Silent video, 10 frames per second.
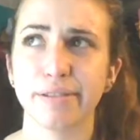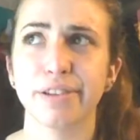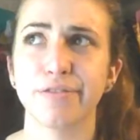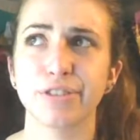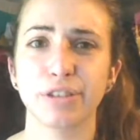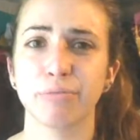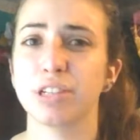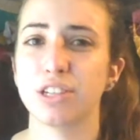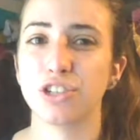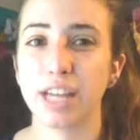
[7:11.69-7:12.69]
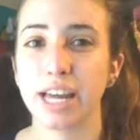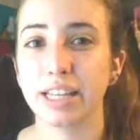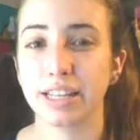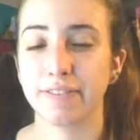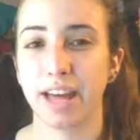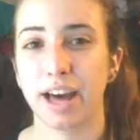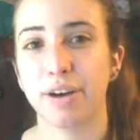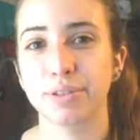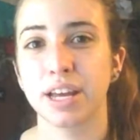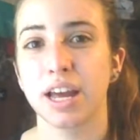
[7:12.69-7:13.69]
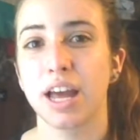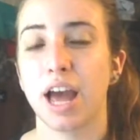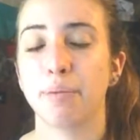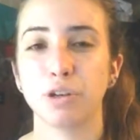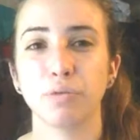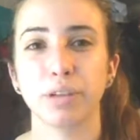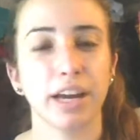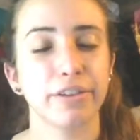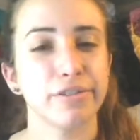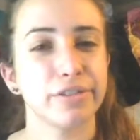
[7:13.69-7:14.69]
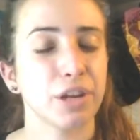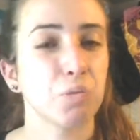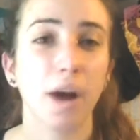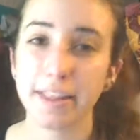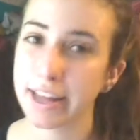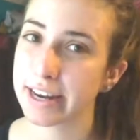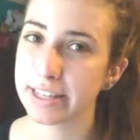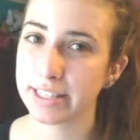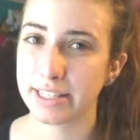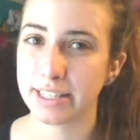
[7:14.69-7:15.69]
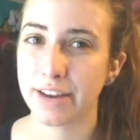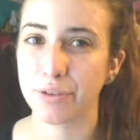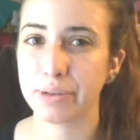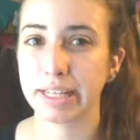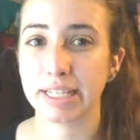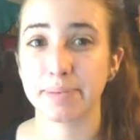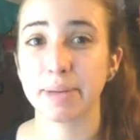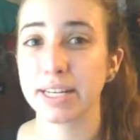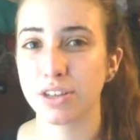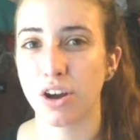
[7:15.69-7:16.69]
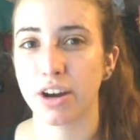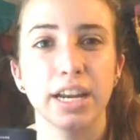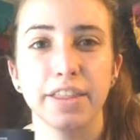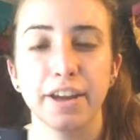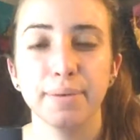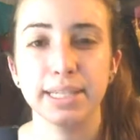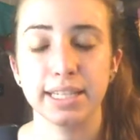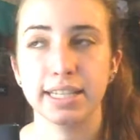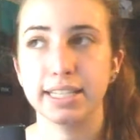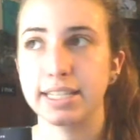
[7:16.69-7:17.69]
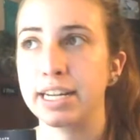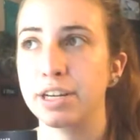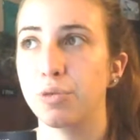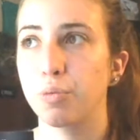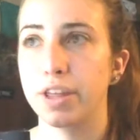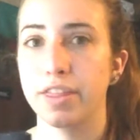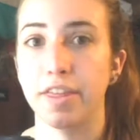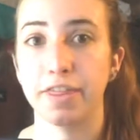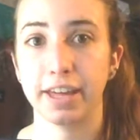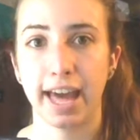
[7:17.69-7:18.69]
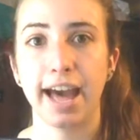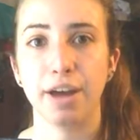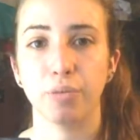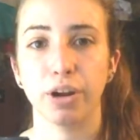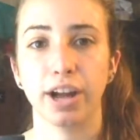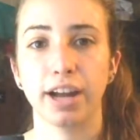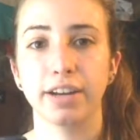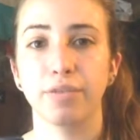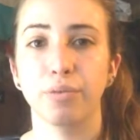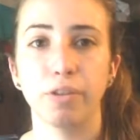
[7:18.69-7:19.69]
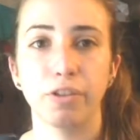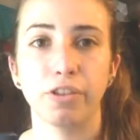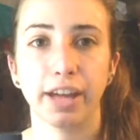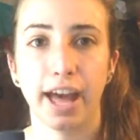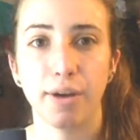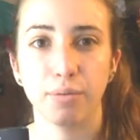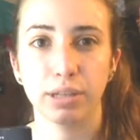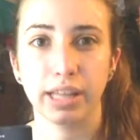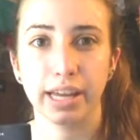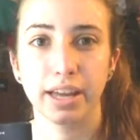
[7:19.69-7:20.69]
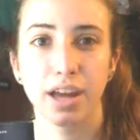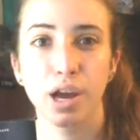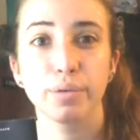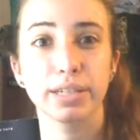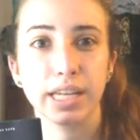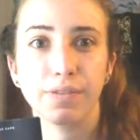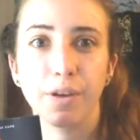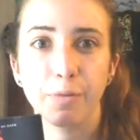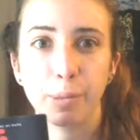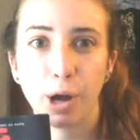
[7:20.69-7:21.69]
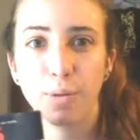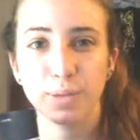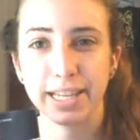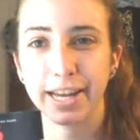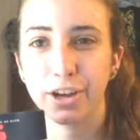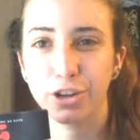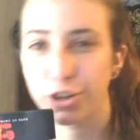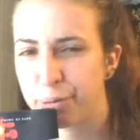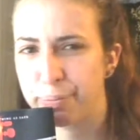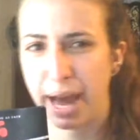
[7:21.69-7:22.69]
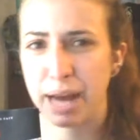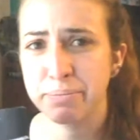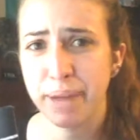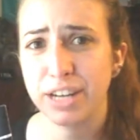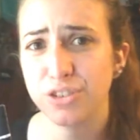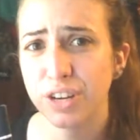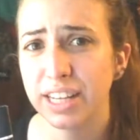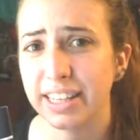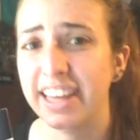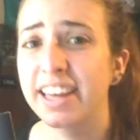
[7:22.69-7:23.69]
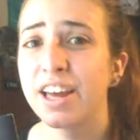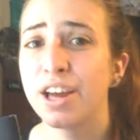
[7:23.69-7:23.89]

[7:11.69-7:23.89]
and for some reason she can't leave the house, and we don't really understand why that is. It's never really explained to August. There was the scene with the cat where kind of whether the cat would like receive him or not was like a good bad metric. Like